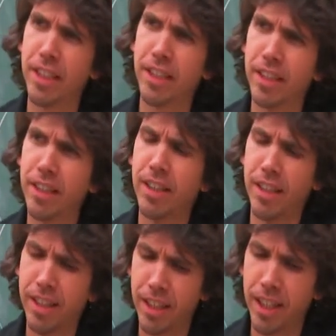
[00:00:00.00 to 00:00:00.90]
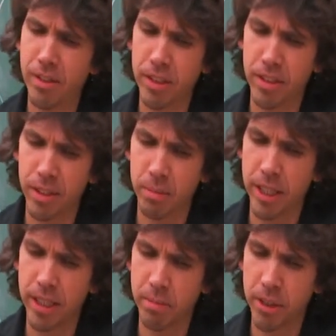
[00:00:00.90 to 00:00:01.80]
Uh, I was certainly
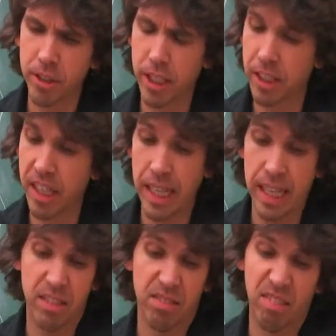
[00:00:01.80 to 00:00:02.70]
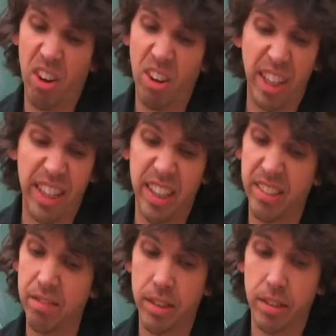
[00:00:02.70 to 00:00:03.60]
pretty immersed in it, and that's all I
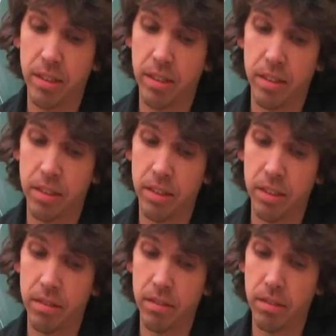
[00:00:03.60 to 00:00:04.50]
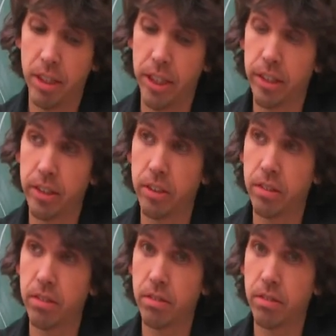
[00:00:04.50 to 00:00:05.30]
did for years.